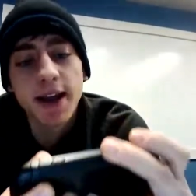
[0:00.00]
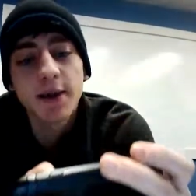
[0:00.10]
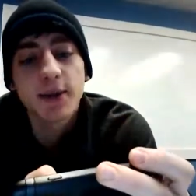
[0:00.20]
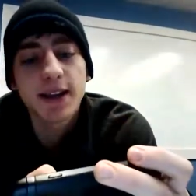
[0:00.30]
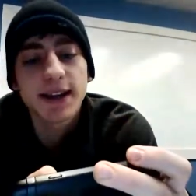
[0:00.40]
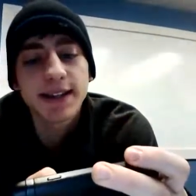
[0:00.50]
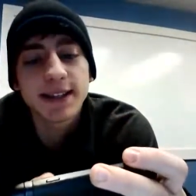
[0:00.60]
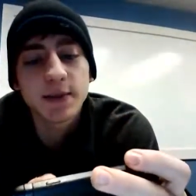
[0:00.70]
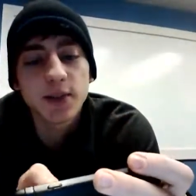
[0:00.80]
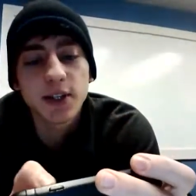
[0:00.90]
with the ID
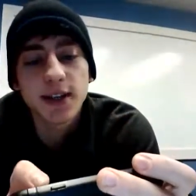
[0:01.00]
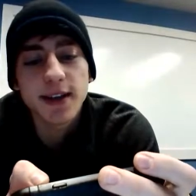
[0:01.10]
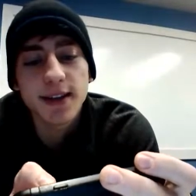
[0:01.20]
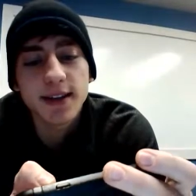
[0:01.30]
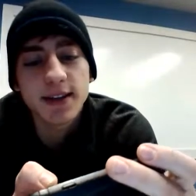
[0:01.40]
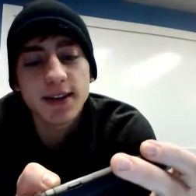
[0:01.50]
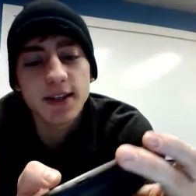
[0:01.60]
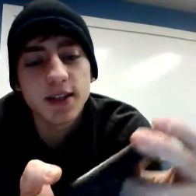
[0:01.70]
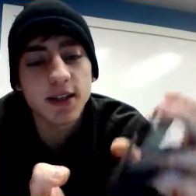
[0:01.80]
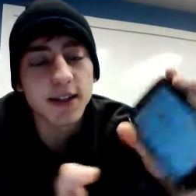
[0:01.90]
number, and this
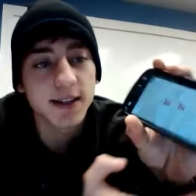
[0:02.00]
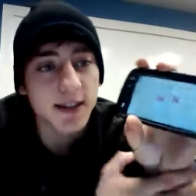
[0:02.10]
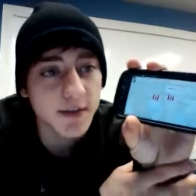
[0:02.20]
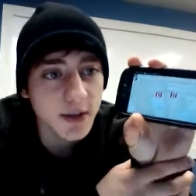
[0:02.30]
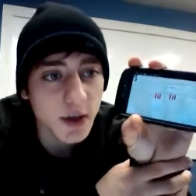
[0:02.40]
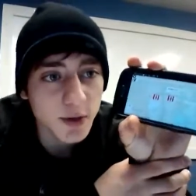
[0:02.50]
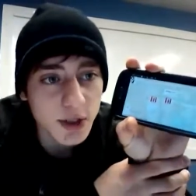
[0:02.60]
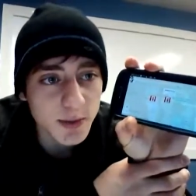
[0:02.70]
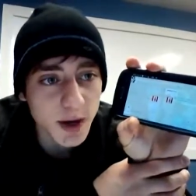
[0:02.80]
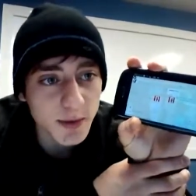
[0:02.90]
is a different
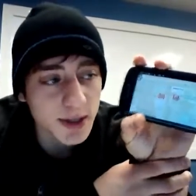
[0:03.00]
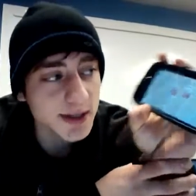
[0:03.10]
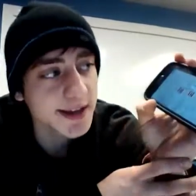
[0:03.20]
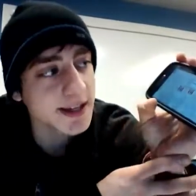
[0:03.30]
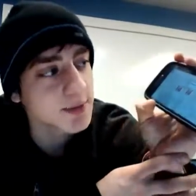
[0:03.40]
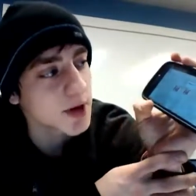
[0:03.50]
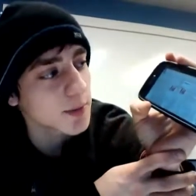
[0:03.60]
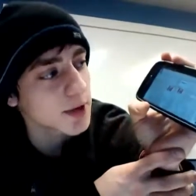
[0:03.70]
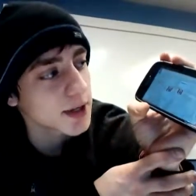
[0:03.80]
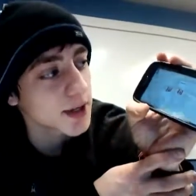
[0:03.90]
owner's property, A's
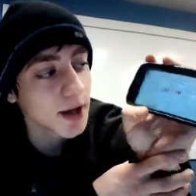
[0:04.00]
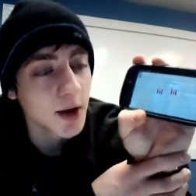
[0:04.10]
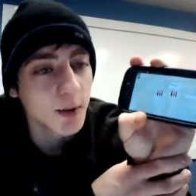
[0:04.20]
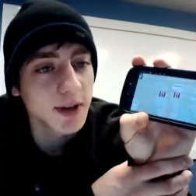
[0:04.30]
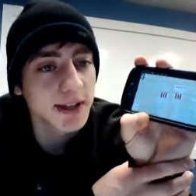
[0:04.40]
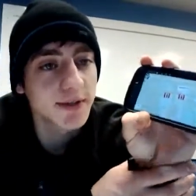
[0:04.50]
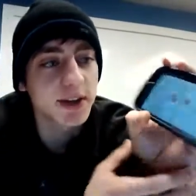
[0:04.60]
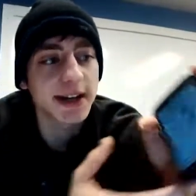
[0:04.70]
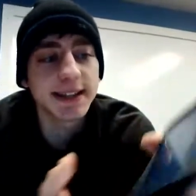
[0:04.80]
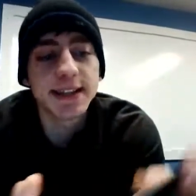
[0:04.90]
property, with a
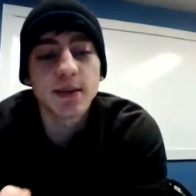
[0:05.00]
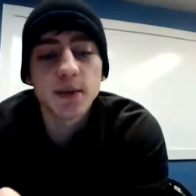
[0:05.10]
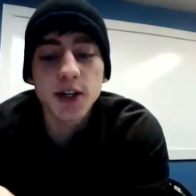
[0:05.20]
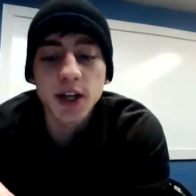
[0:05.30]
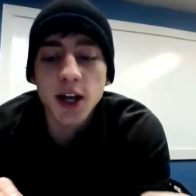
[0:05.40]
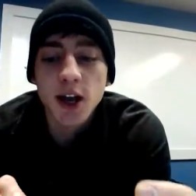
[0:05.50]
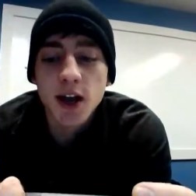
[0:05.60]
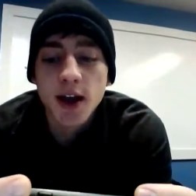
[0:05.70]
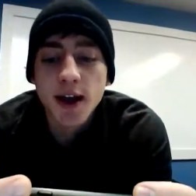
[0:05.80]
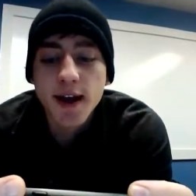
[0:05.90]
different ID number.
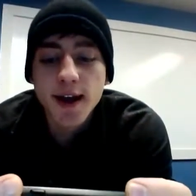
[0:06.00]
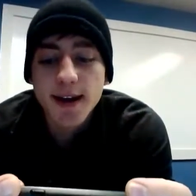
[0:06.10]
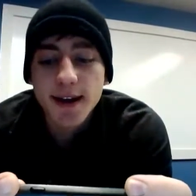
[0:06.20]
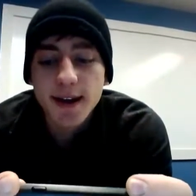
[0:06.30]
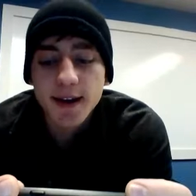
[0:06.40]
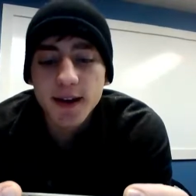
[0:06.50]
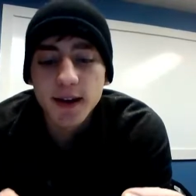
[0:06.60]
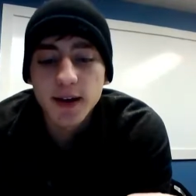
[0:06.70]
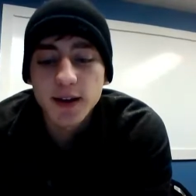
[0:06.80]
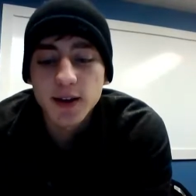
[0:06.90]
And
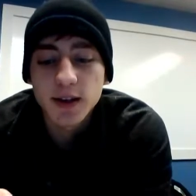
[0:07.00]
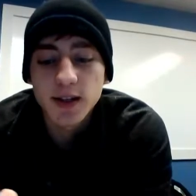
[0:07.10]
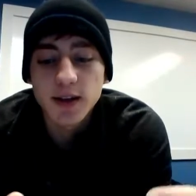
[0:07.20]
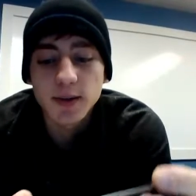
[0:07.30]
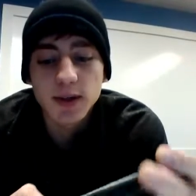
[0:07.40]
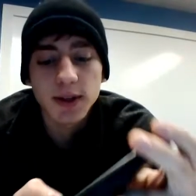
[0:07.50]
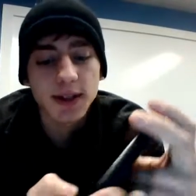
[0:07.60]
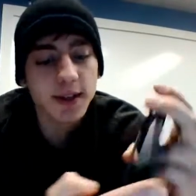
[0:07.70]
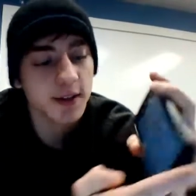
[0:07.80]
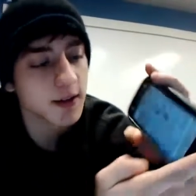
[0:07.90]
you can
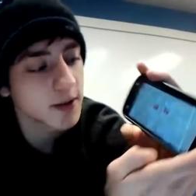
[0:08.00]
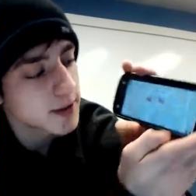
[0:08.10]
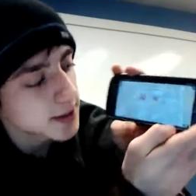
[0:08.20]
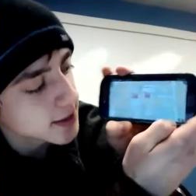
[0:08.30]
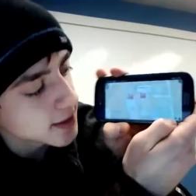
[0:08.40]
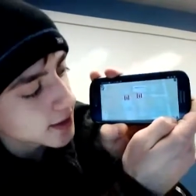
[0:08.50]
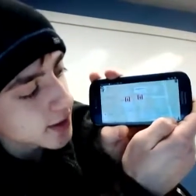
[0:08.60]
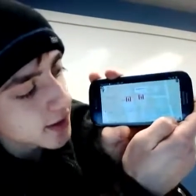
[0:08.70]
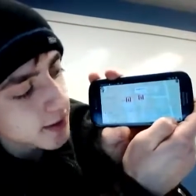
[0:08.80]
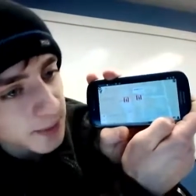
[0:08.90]
click this
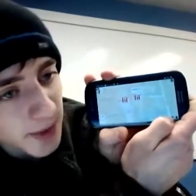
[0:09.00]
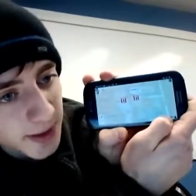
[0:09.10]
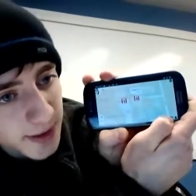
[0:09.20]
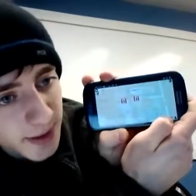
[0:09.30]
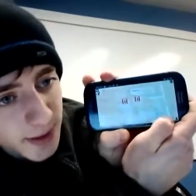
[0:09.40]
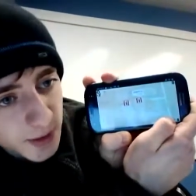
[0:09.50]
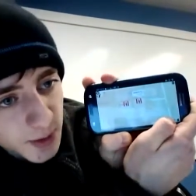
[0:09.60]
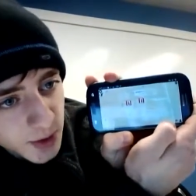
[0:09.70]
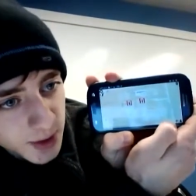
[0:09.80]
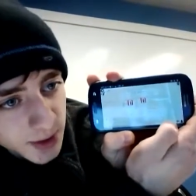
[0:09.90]
button in the
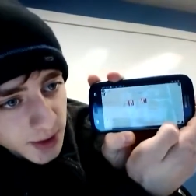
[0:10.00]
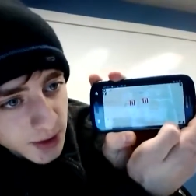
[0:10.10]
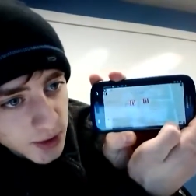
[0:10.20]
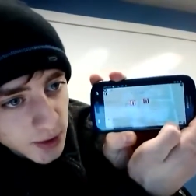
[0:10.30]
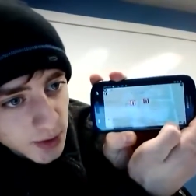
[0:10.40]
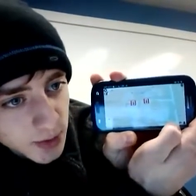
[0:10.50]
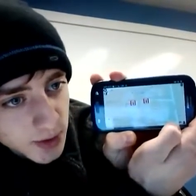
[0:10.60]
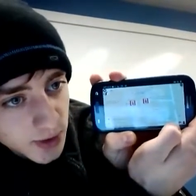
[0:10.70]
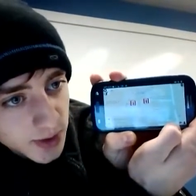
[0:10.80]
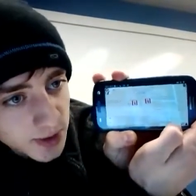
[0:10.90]
corner to
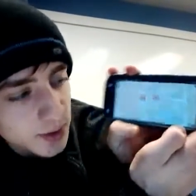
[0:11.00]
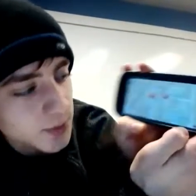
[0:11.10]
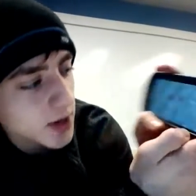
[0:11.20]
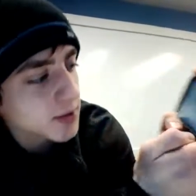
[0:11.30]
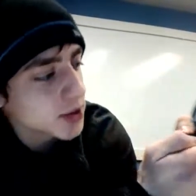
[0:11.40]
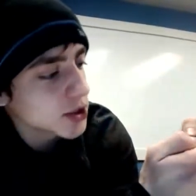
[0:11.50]
go to the new property